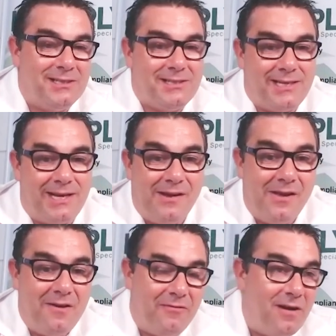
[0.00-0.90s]
I said,
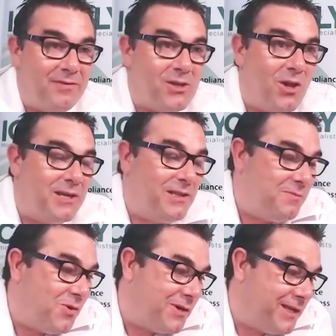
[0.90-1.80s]
5 o'clock in the
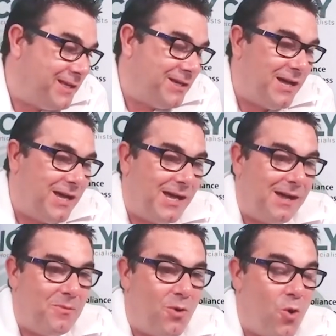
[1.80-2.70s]
morning
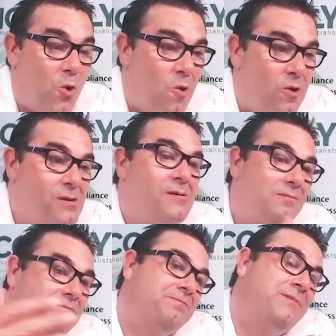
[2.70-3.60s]
or,
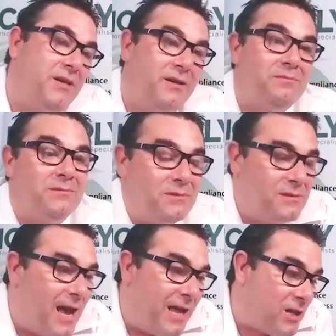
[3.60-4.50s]
you know,
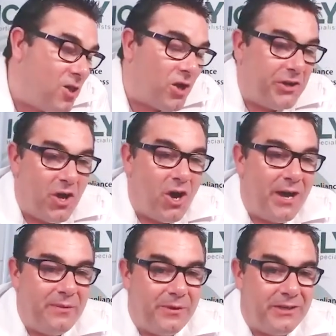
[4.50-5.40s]
8 o'clock at
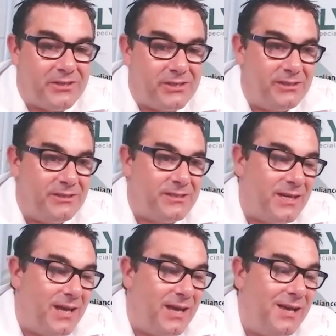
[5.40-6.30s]
night, which is
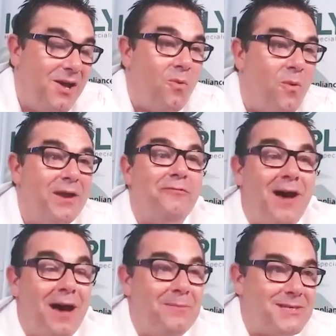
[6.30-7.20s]
when
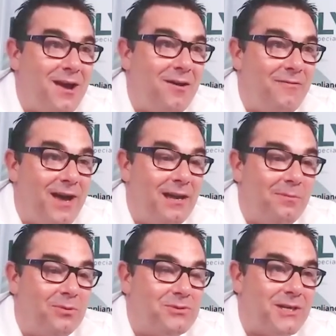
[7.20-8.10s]
farmers are
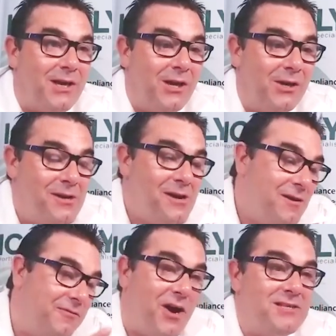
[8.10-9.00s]
available. So
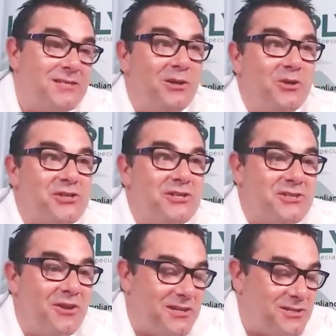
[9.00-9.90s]
find
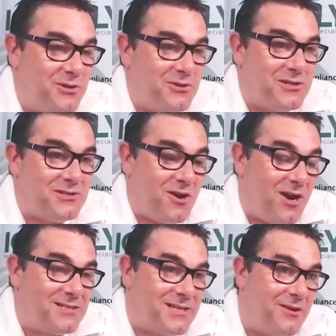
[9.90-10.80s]
solutions, not excuses,
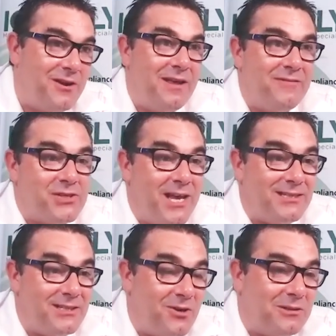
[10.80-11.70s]
guys. Get on and have a
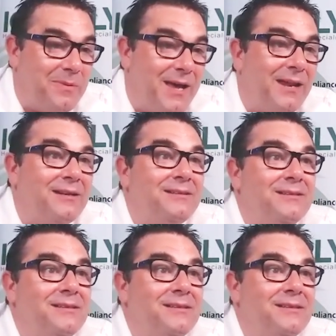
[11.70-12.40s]
chat to Dr. Pat.